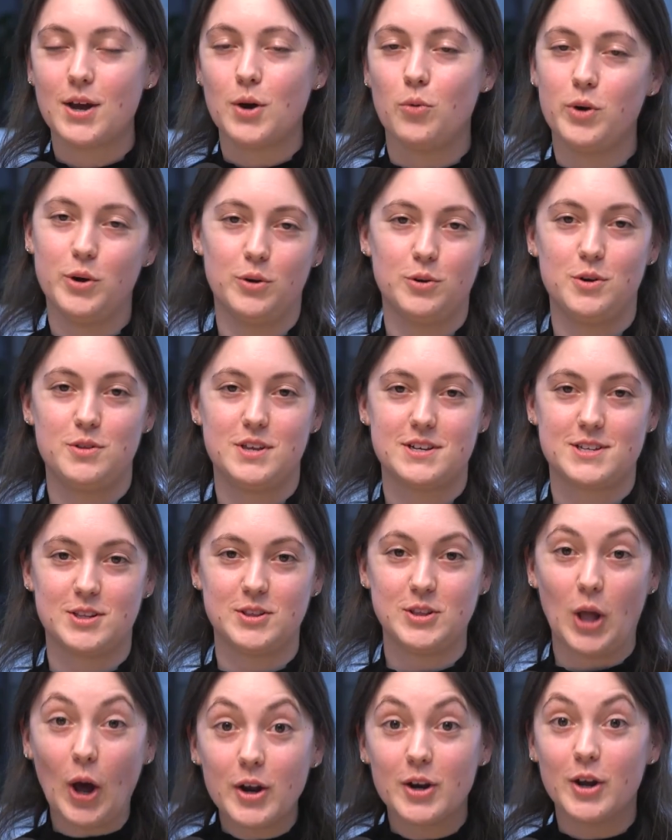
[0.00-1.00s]
We all know there's a
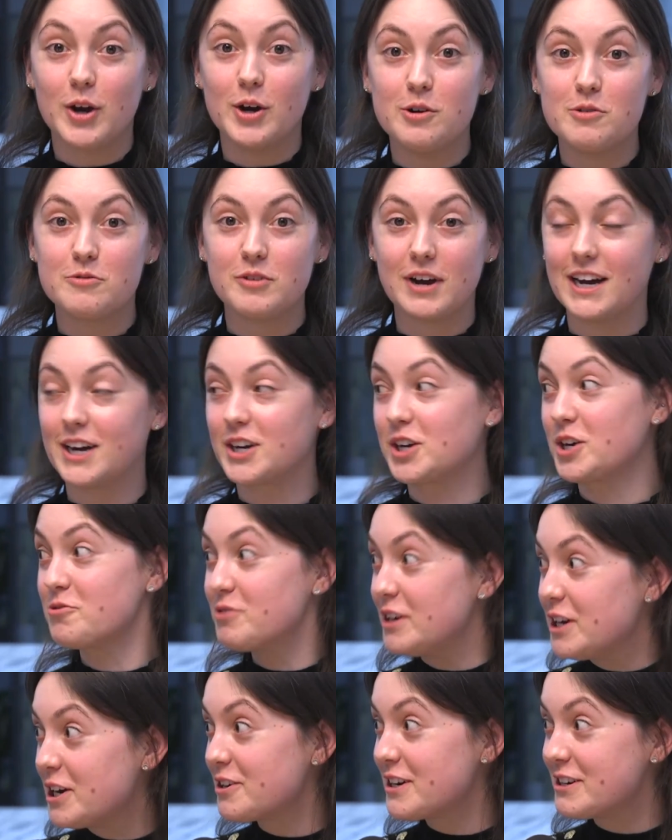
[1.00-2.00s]
lot of
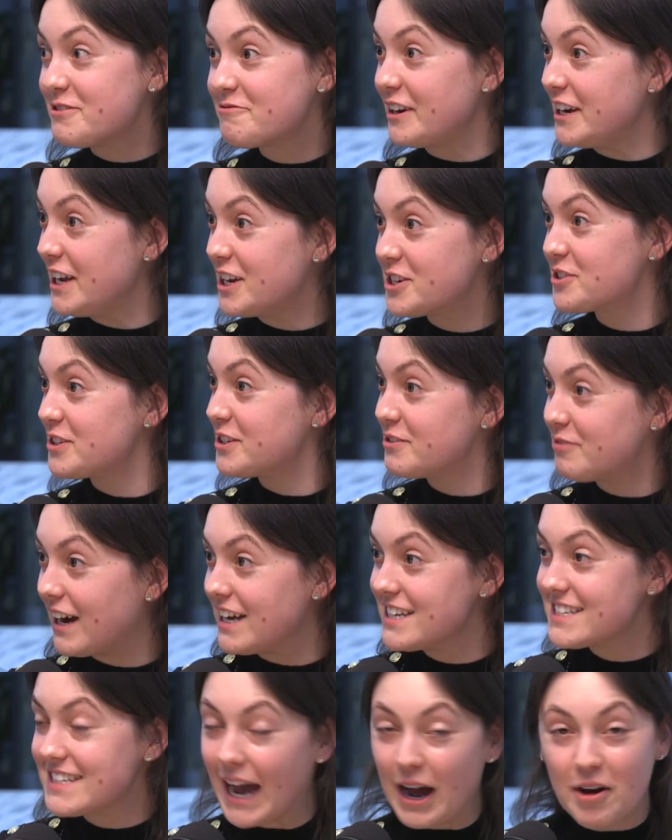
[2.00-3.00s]
career and financial
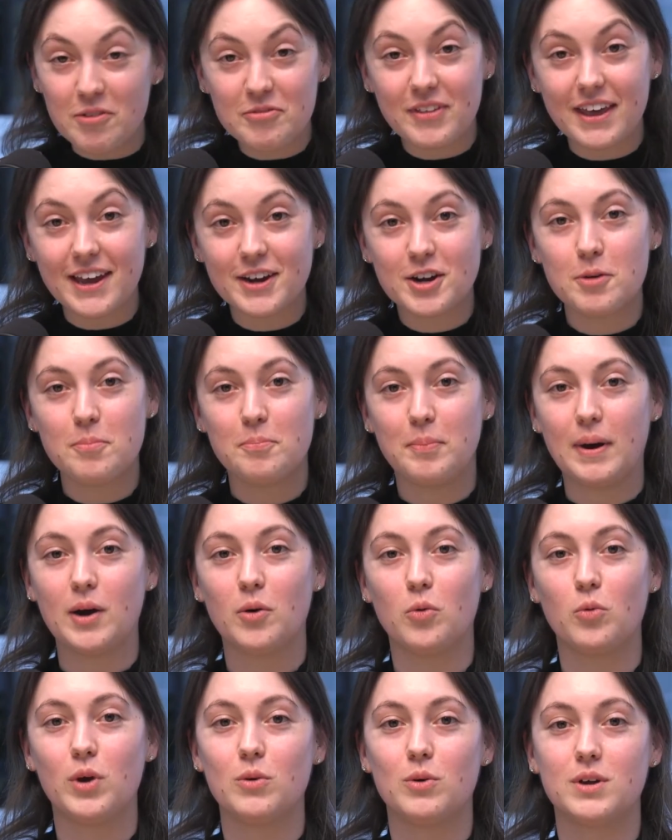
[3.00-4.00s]
advice out there,
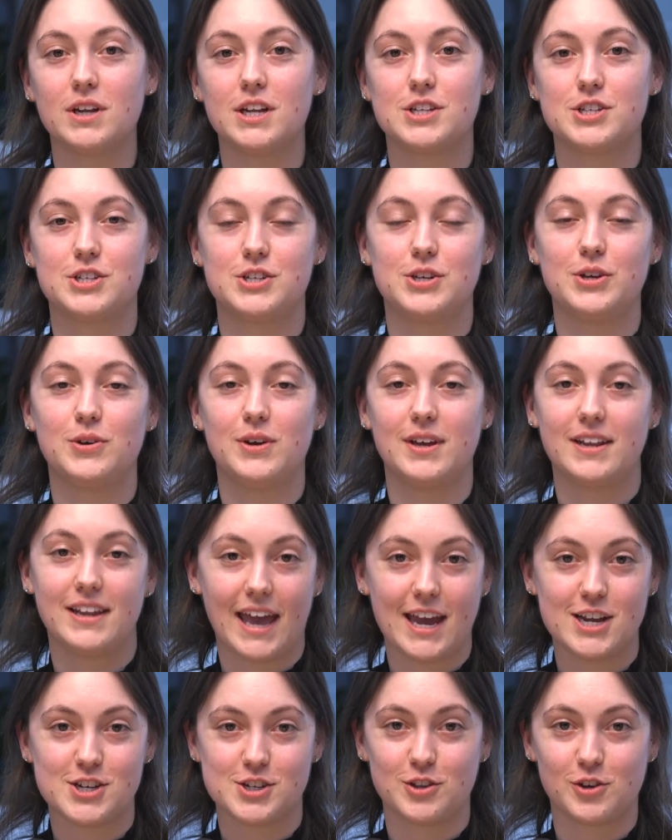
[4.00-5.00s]
but we wanted to
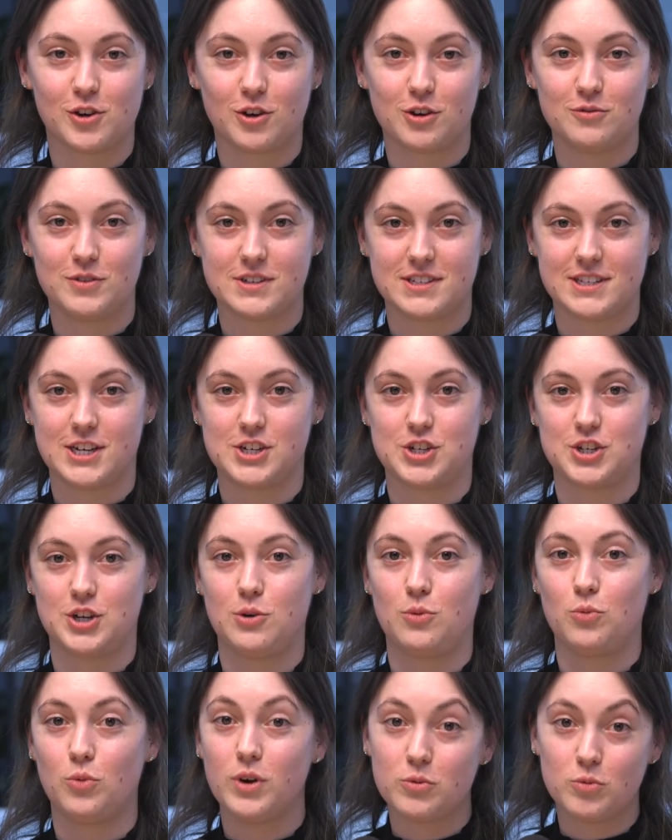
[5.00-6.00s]
engage in the
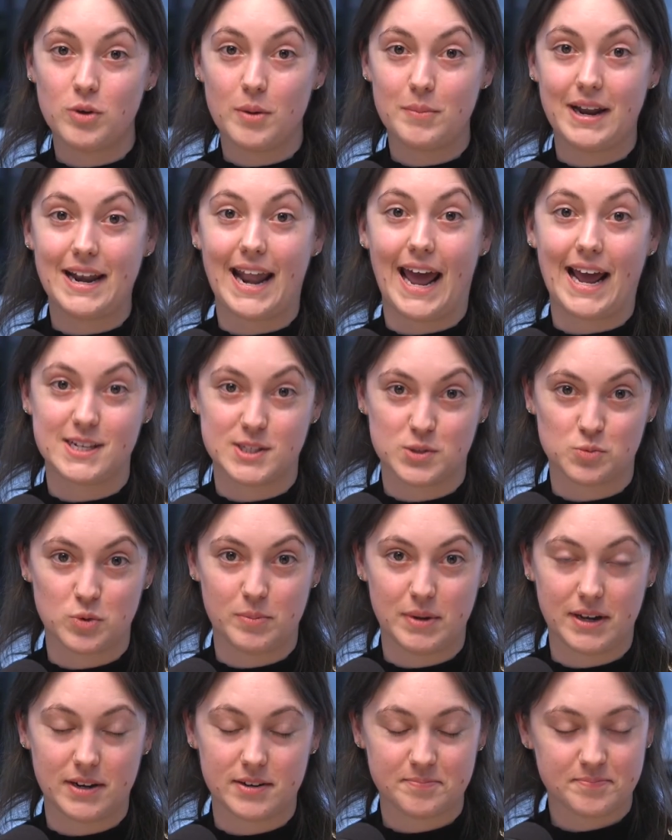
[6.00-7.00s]
conversation with women as
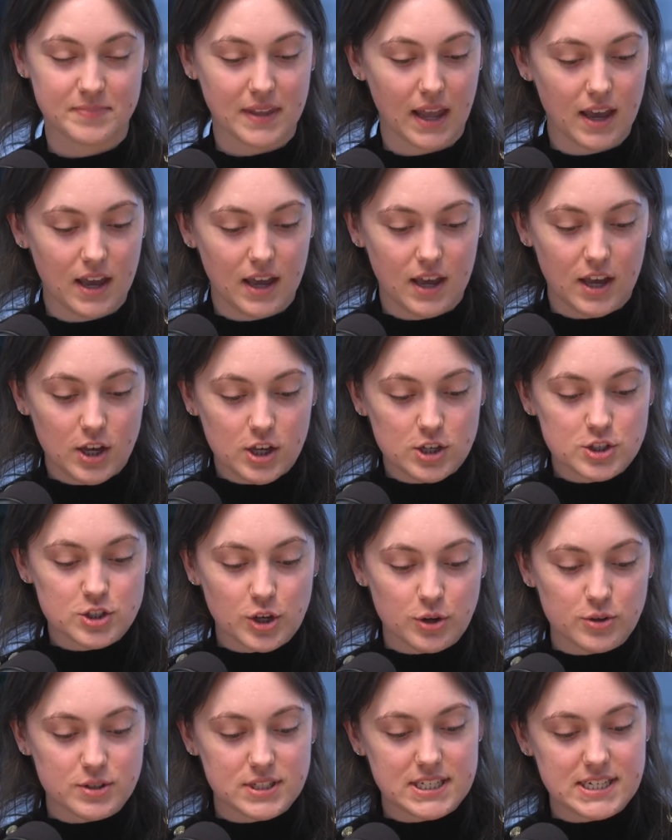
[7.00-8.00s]
women.
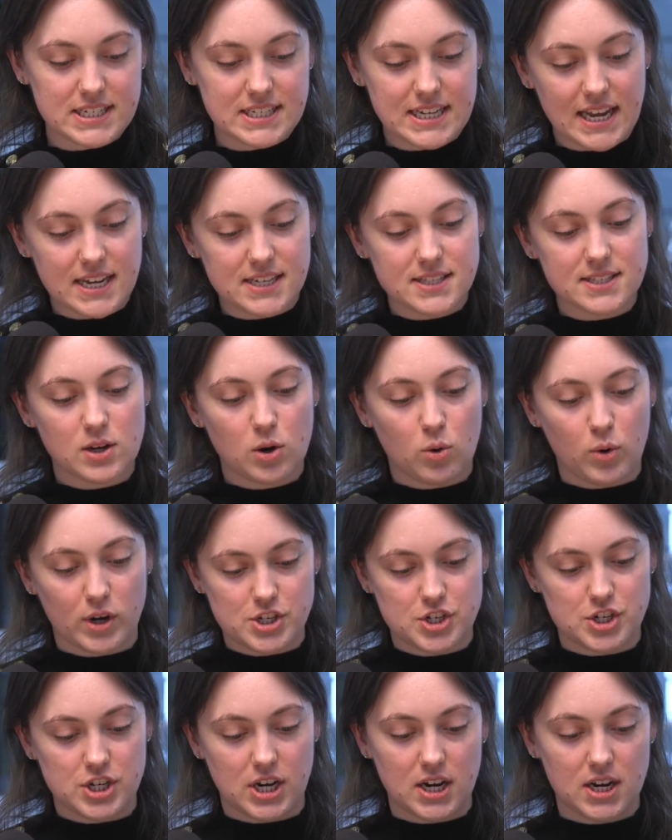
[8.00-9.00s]
So today's
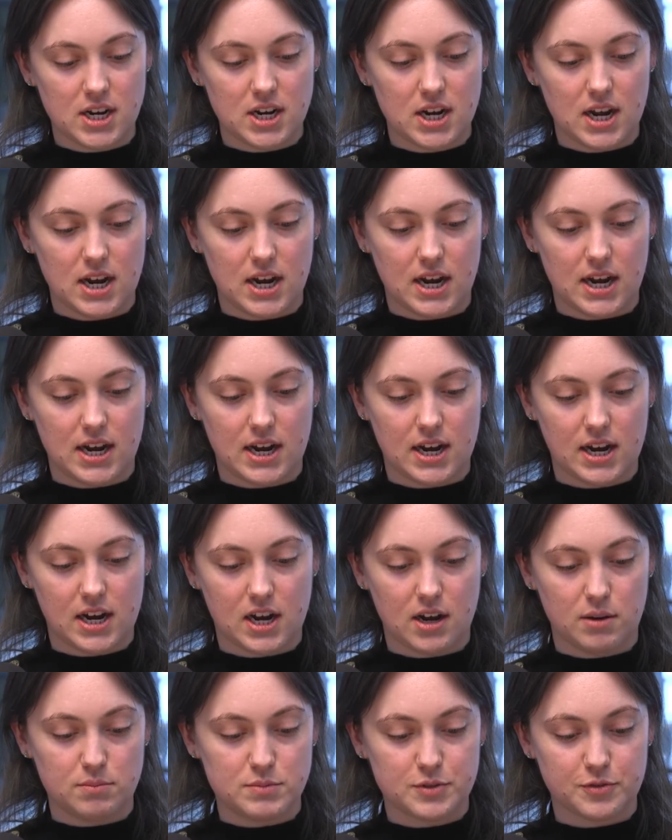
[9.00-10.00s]
question
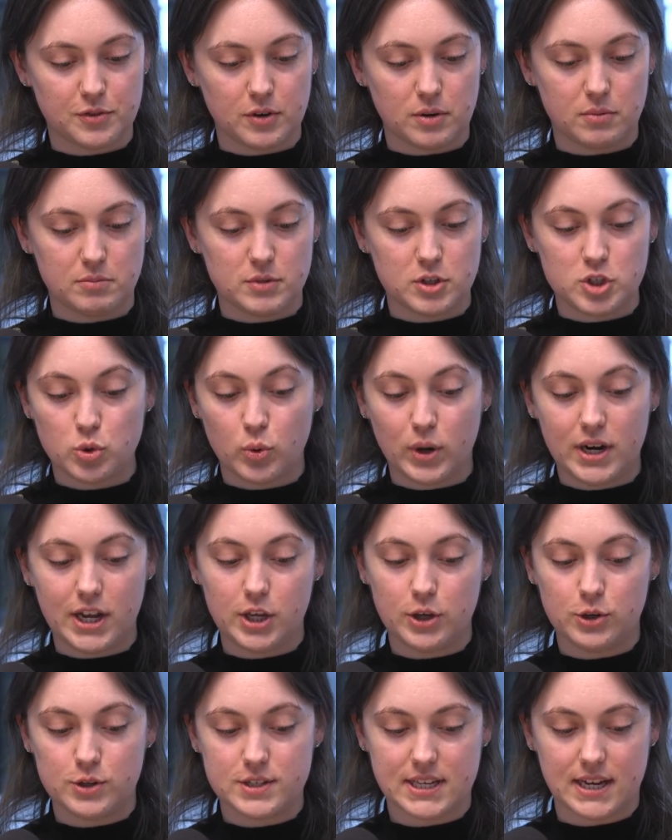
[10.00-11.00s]
comes from Twitter
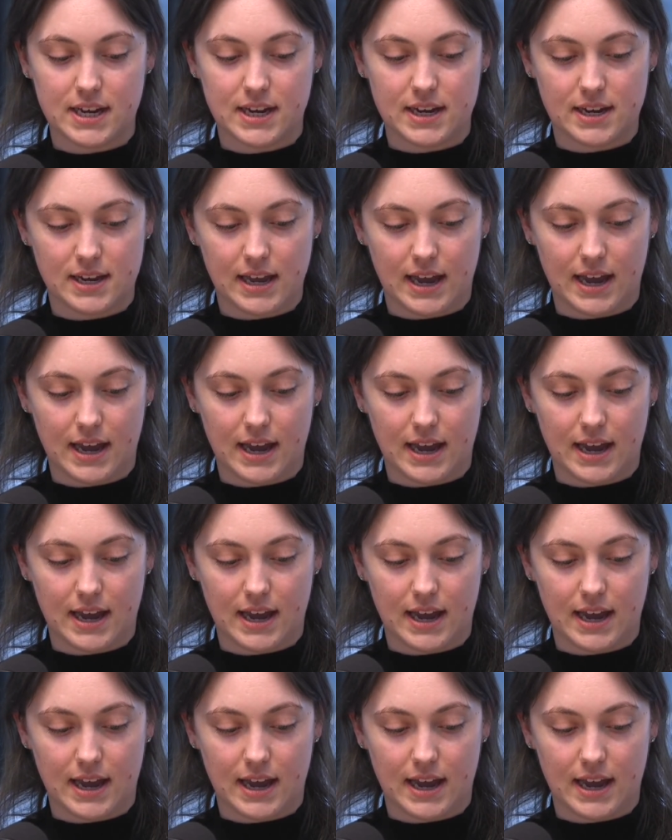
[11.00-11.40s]
user